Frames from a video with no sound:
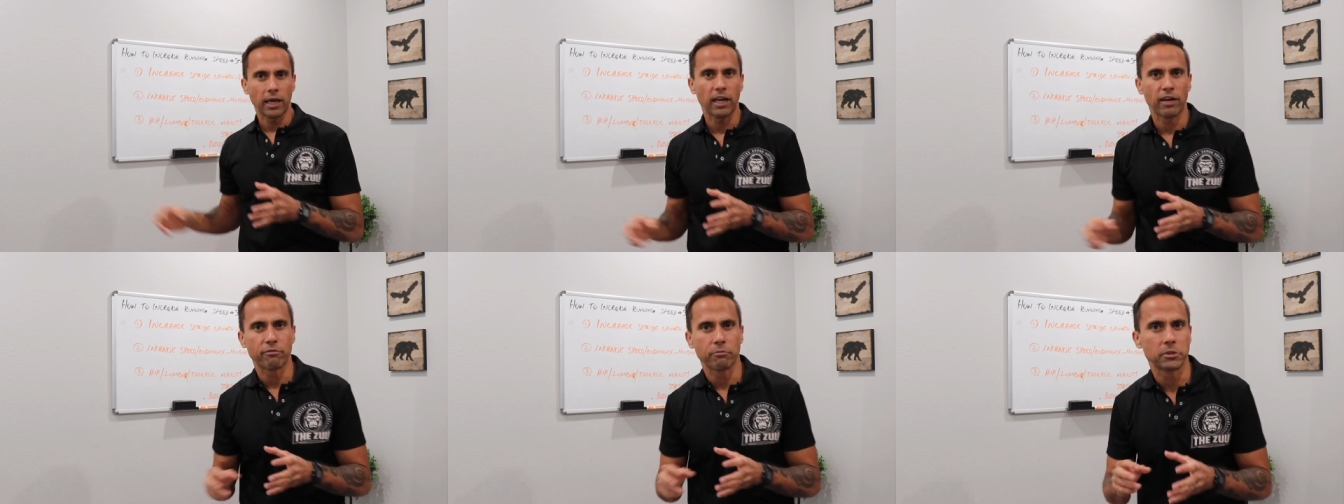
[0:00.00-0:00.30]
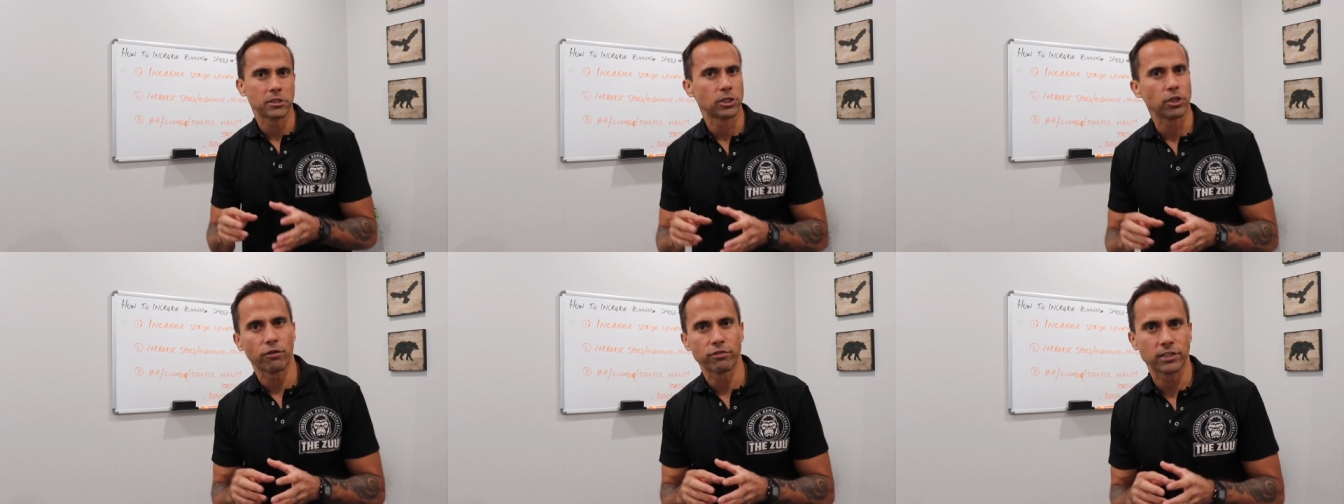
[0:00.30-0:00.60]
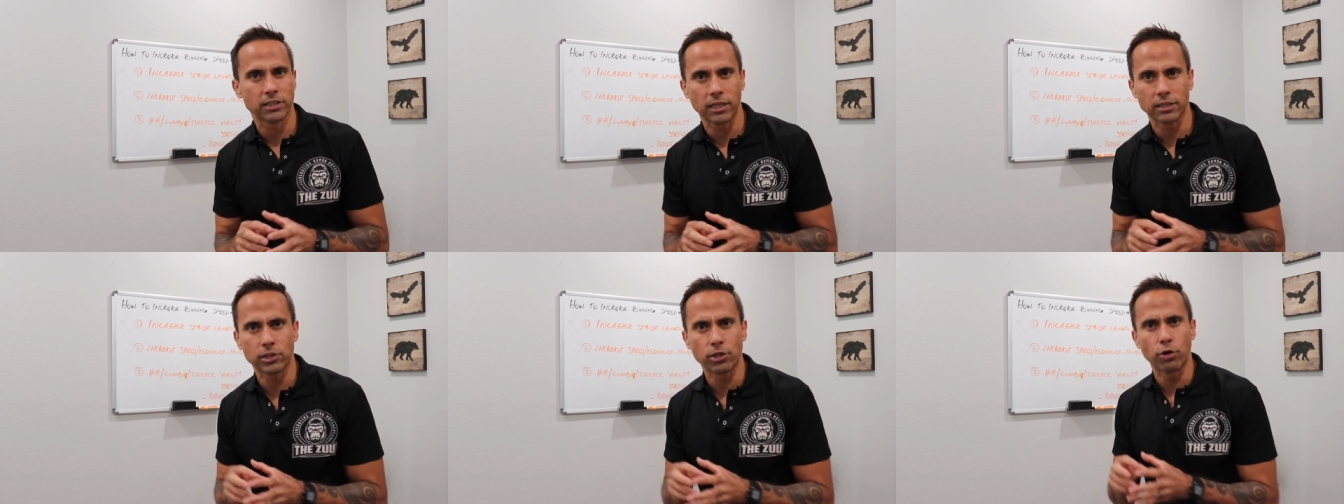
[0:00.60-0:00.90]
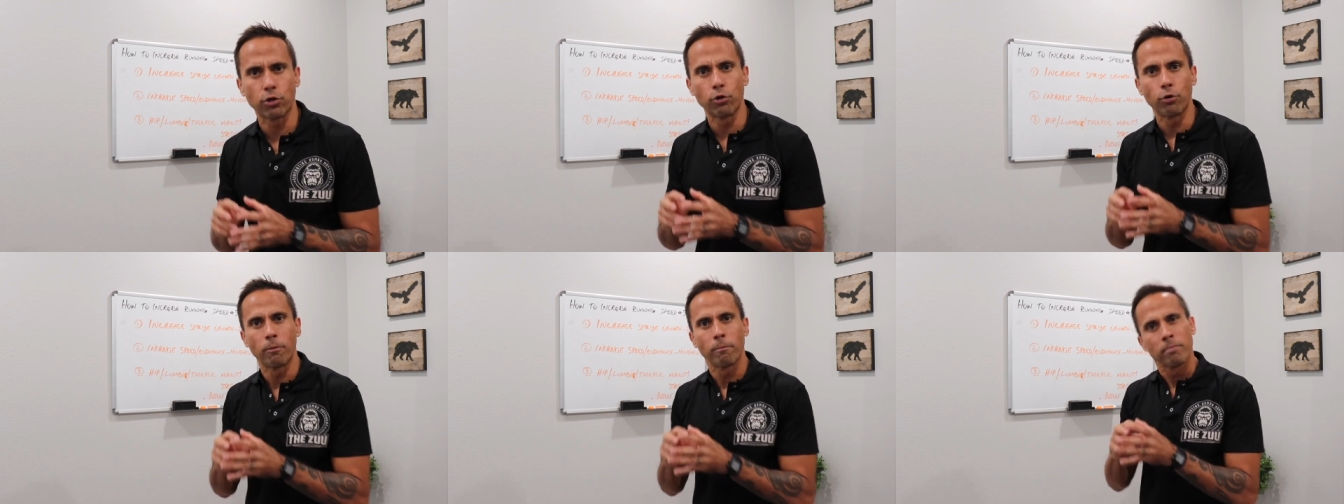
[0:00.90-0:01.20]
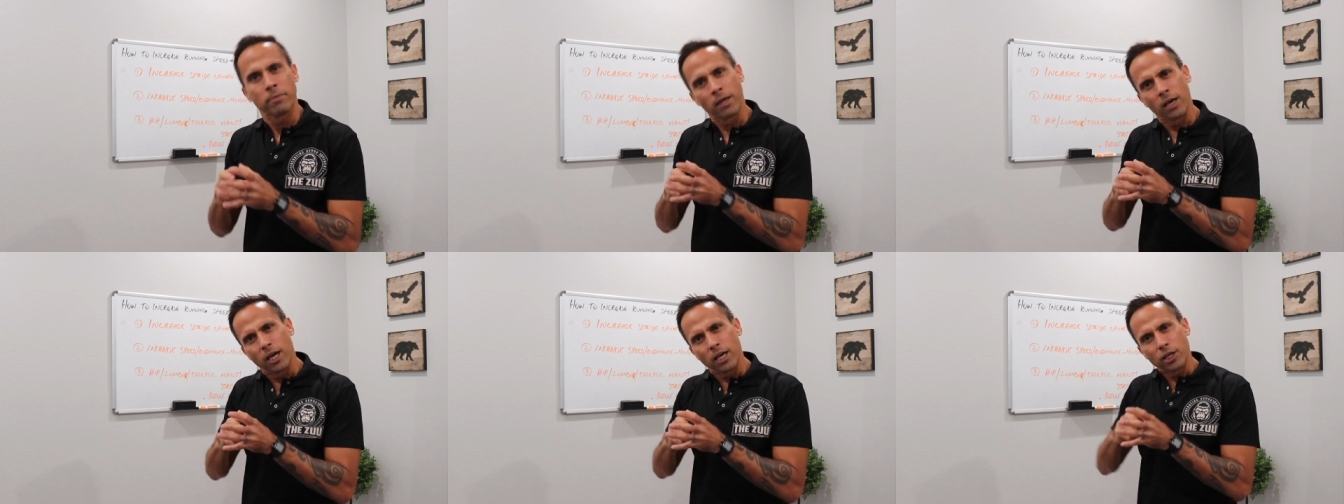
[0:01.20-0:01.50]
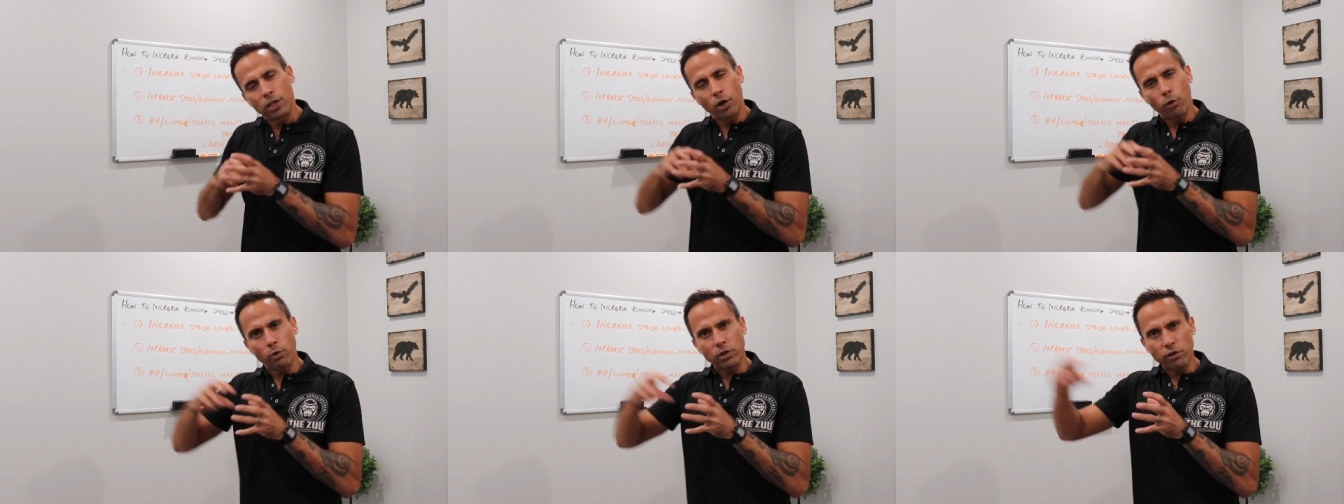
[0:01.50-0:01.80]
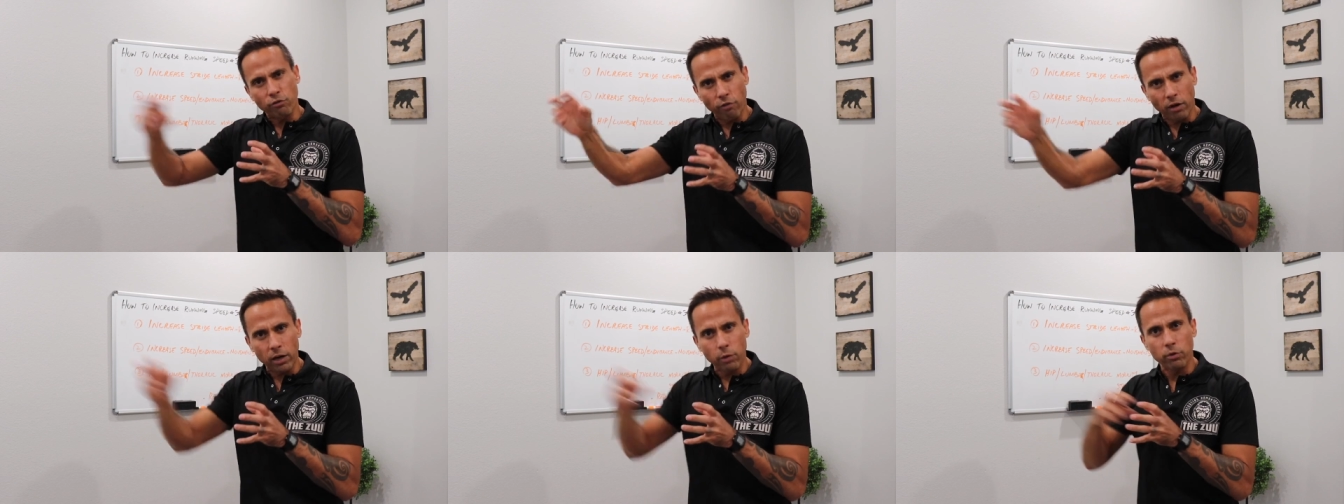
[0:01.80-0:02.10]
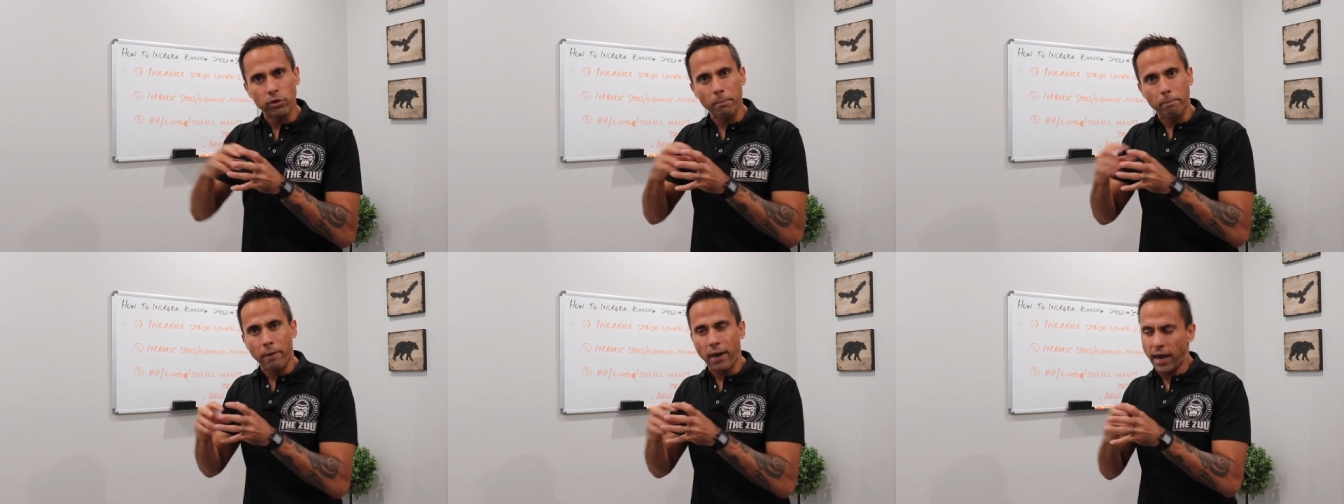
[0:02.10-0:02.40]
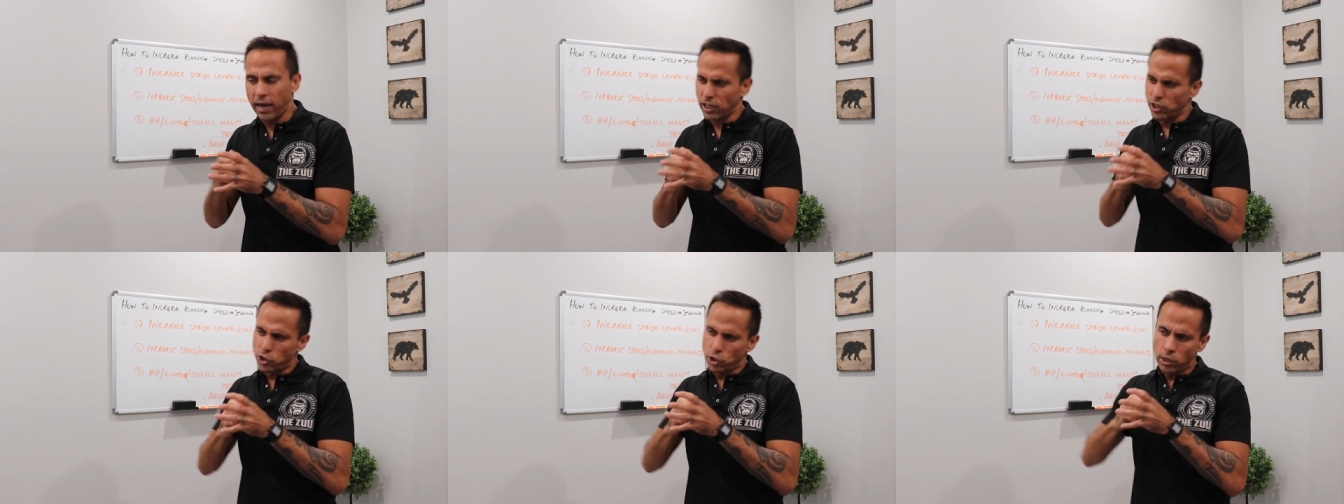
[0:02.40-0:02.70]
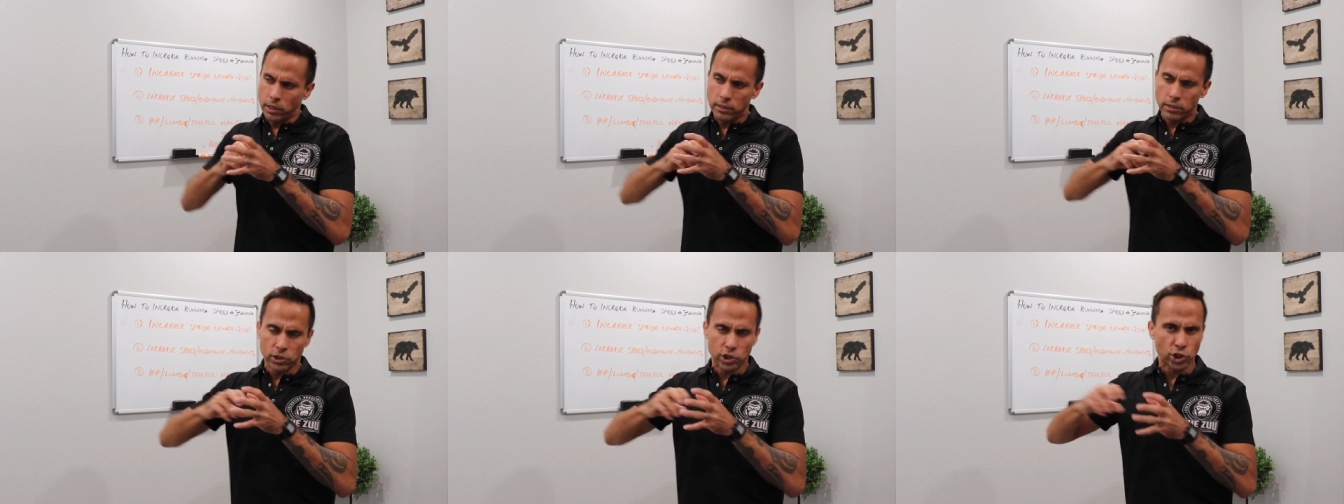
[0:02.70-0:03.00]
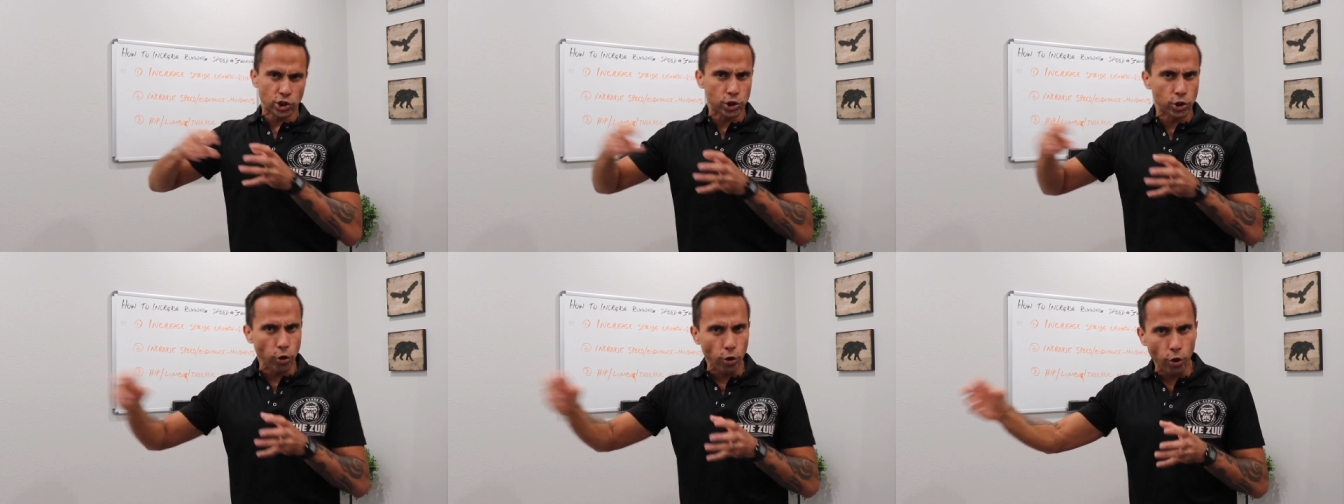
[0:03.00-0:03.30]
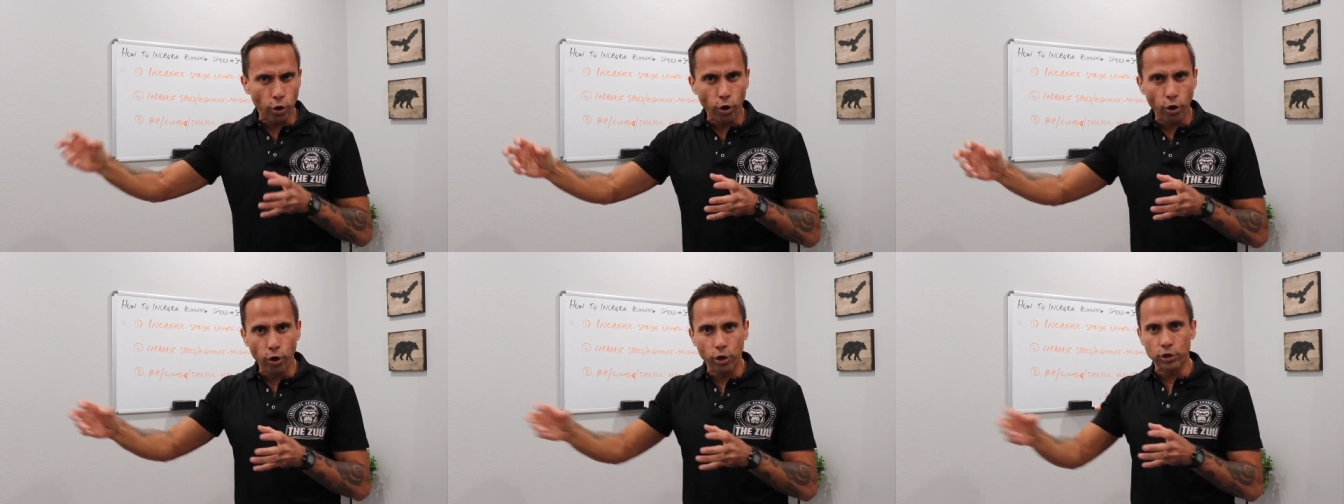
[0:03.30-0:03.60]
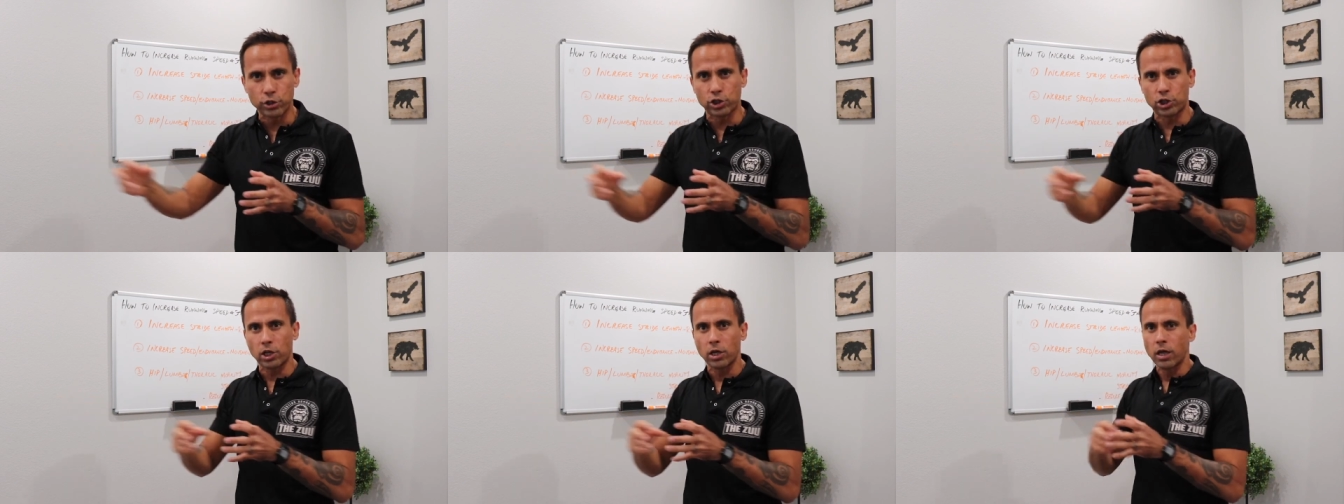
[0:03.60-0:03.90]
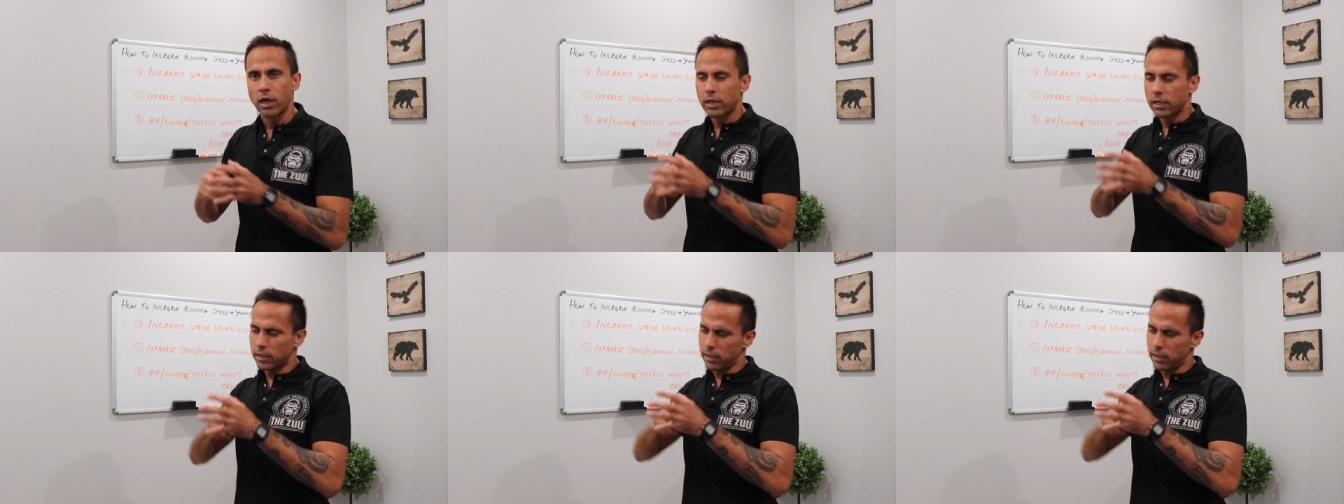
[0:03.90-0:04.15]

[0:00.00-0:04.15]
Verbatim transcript: ahead of myself, so that's cool. You know when you're running with a pack and you need to surge,